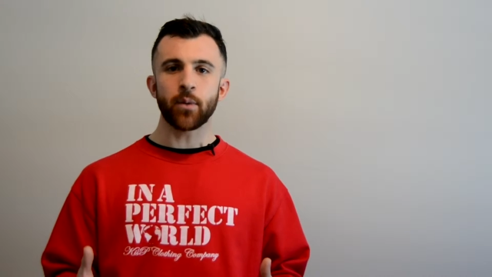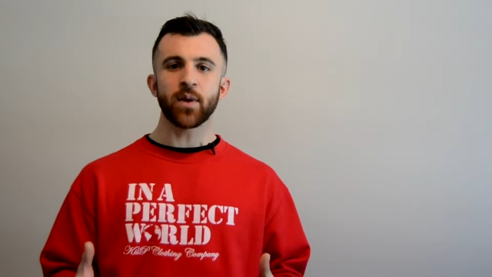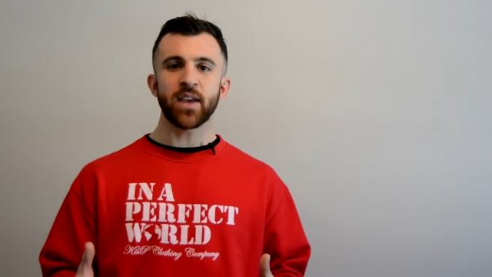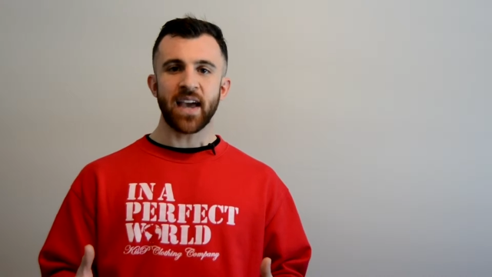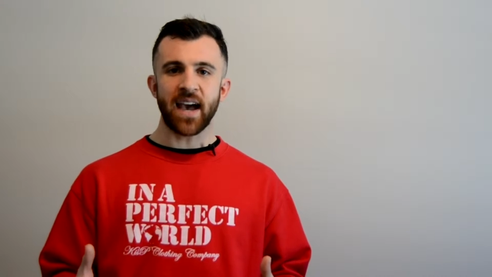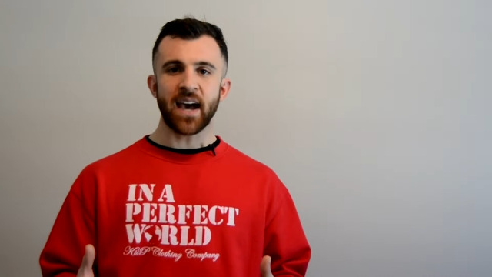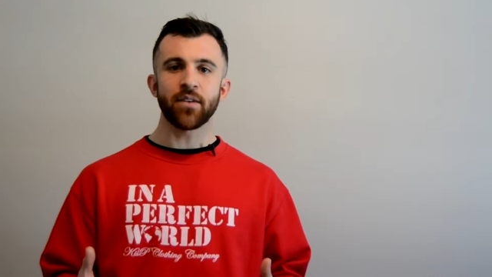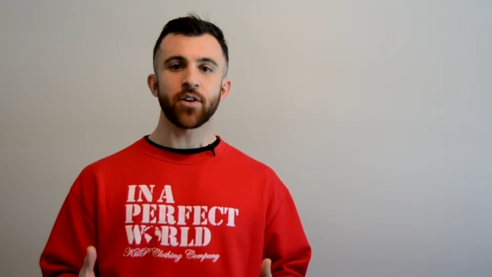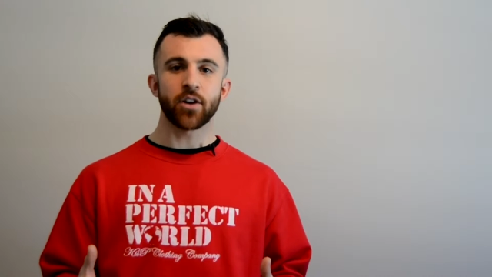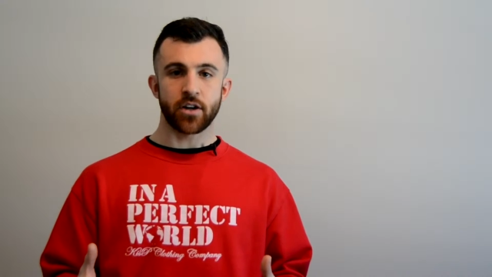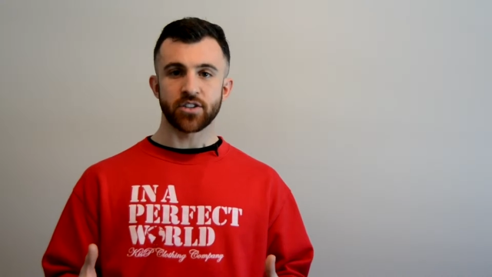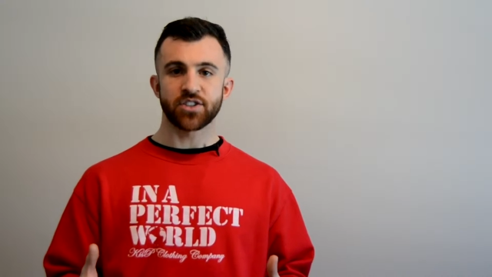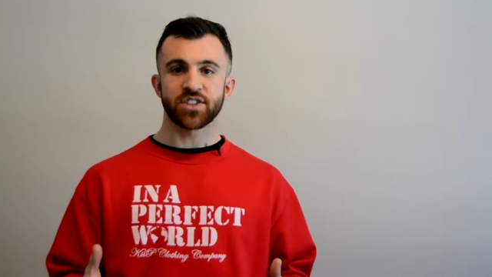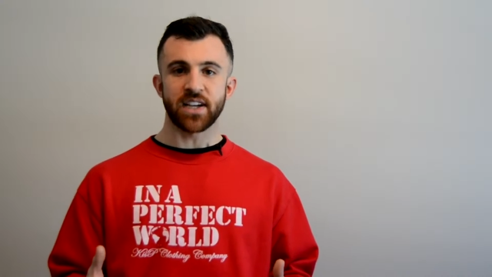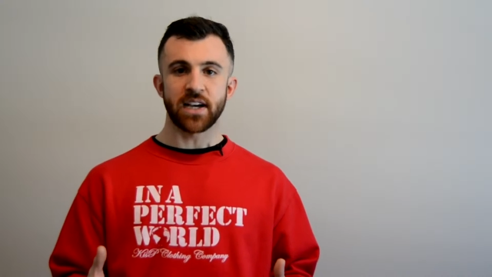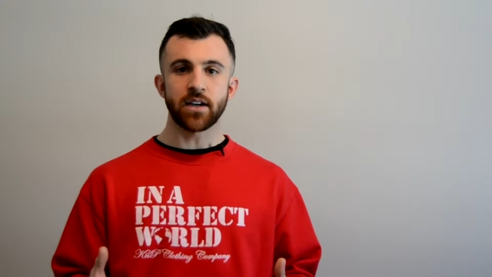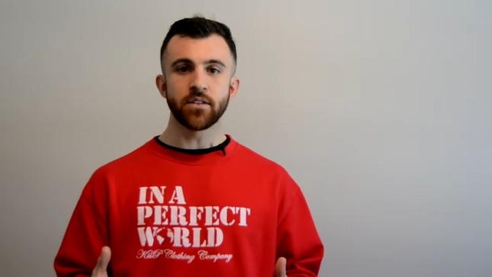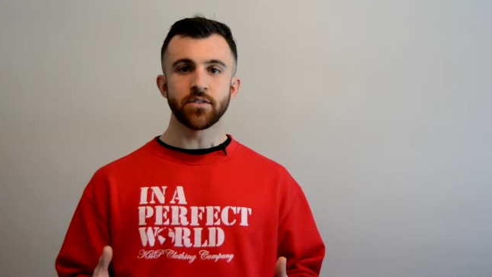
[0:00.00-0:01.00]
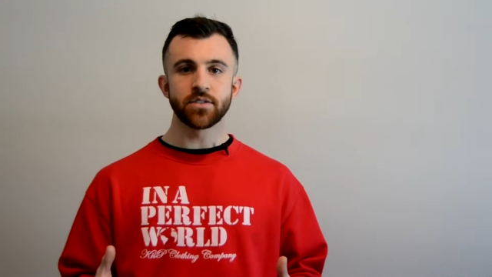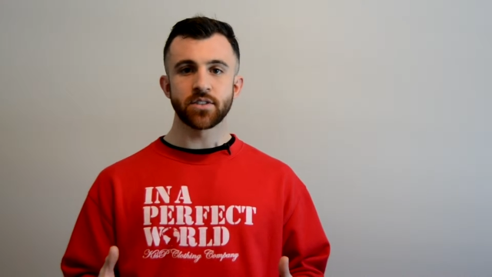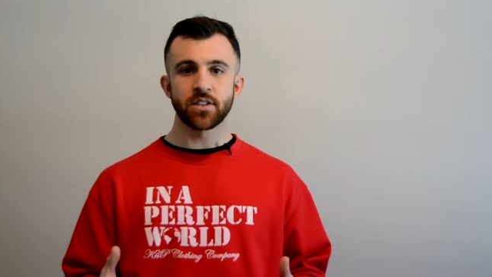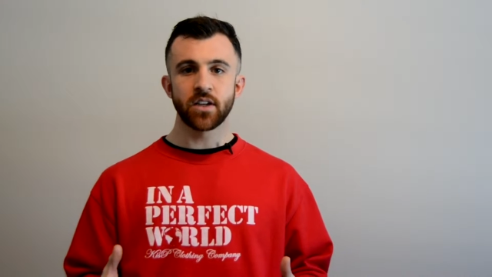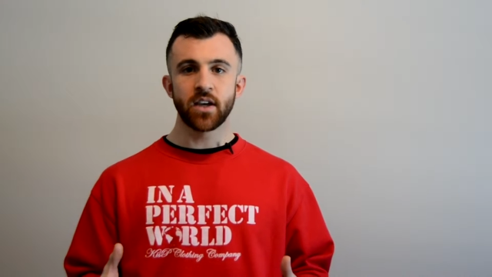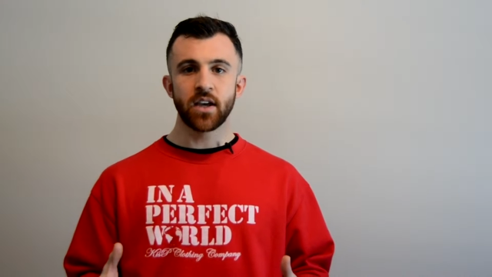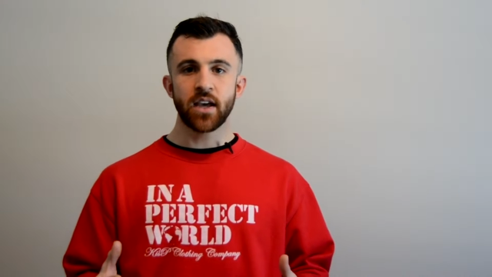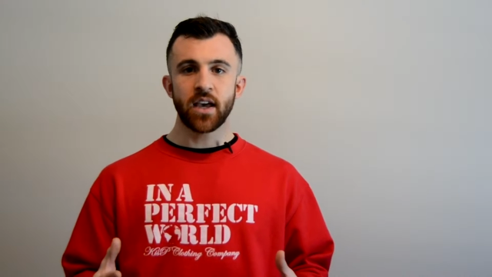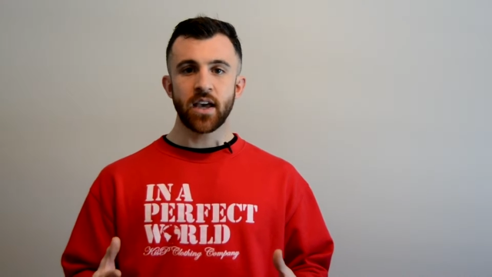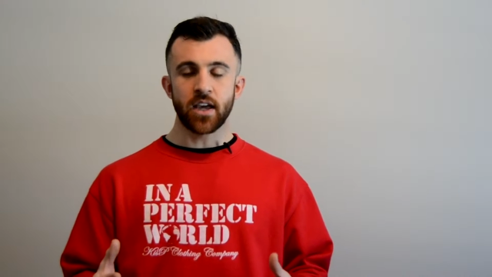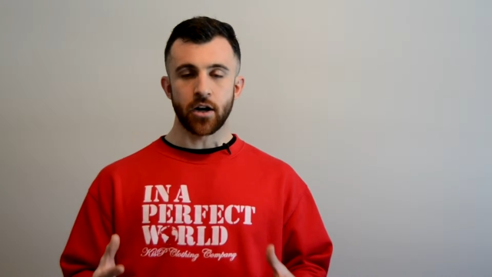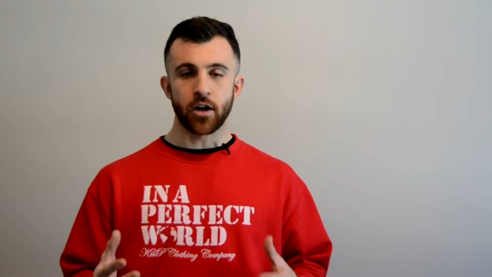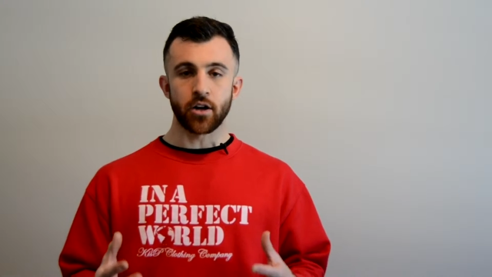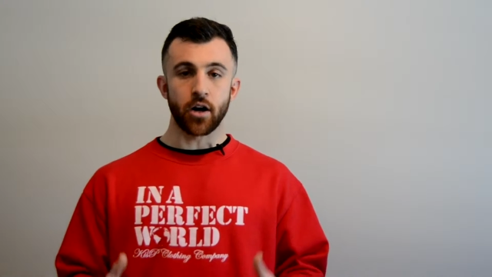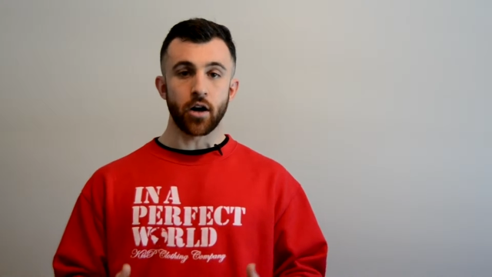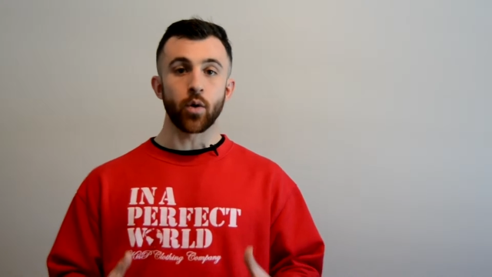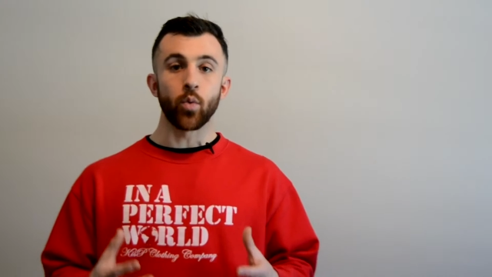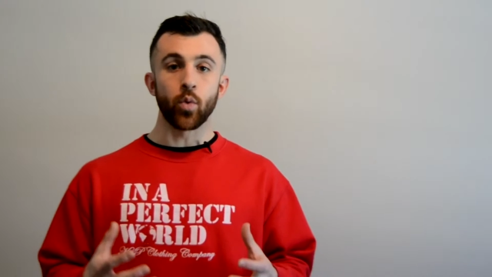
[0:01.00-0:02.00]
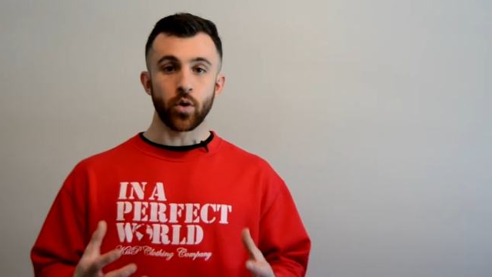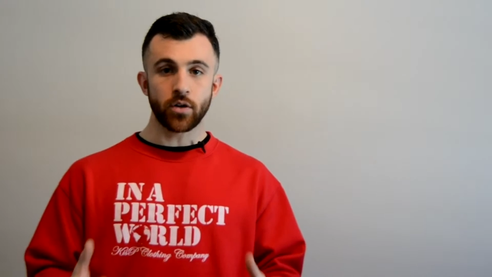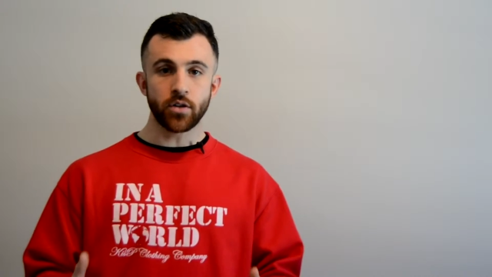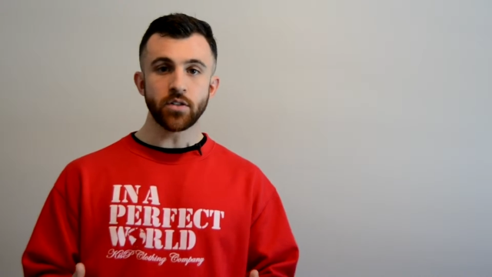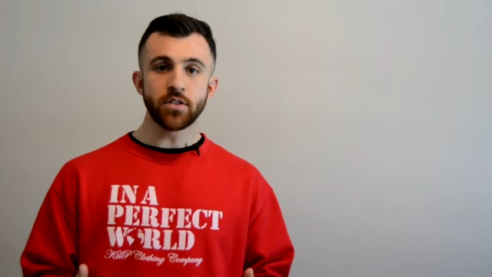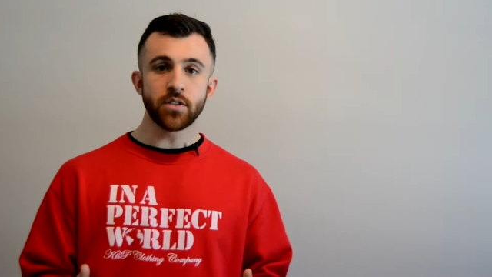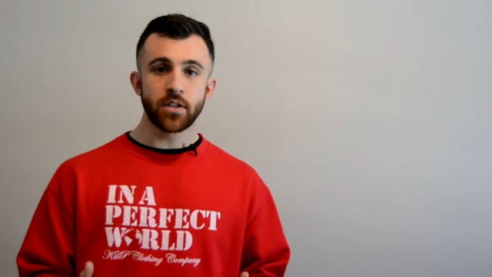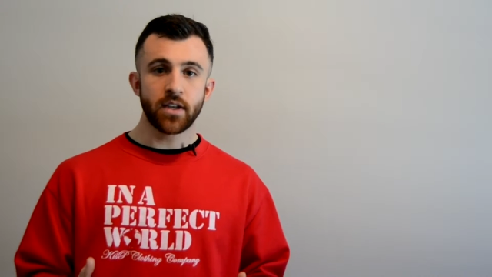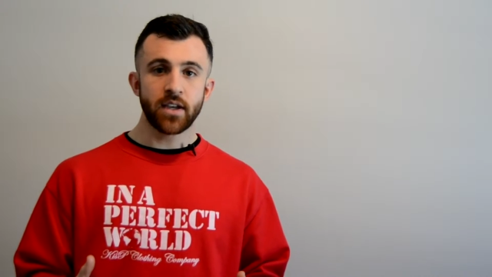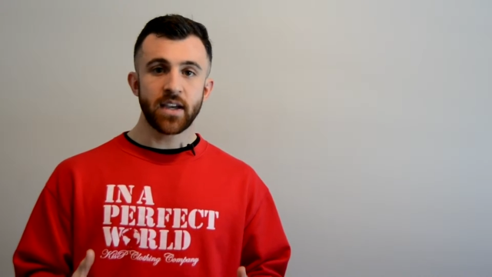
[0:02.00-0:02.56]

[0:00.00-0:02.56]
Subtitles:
we have on ourselves and on our world